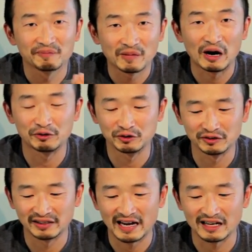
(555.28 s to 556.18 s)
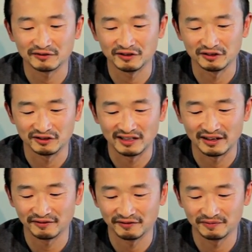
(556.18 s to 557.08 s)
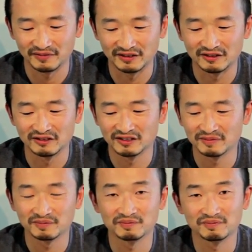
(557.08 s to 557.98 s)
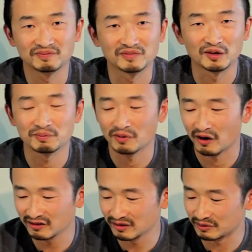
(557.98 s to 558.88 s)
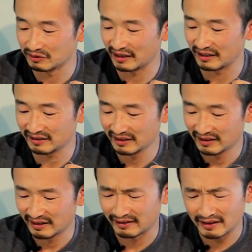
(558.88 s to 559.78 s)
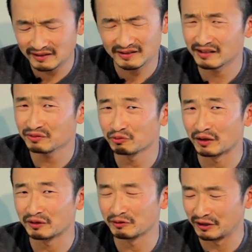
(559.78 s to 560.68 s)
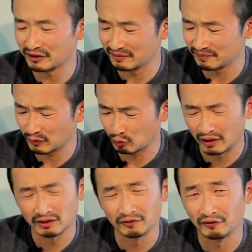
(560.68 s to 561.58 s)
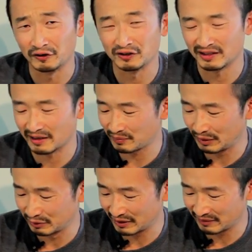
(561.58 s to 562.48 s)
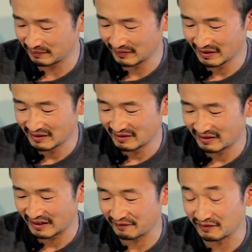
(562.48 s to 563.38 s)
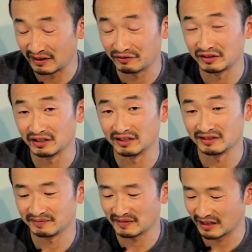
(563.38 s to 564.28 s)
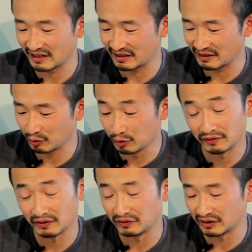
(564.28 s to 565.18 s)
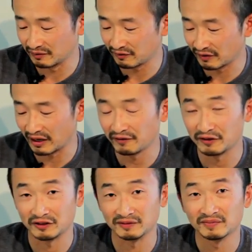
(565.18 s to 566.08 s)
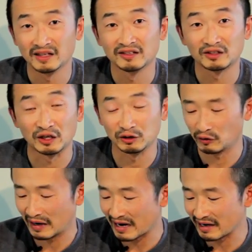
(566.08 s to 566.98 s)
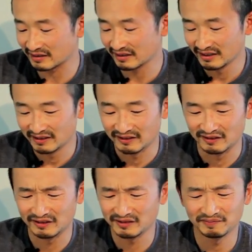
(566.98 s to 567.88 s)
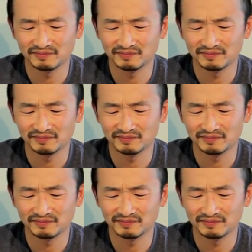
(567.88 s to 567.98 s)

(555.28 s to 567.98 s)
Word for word: how are you going to catch fish? That is just not possible, right? And that's that's one question, one confusion that people have never done, uh, who have never done fly fishing, tend to ask is,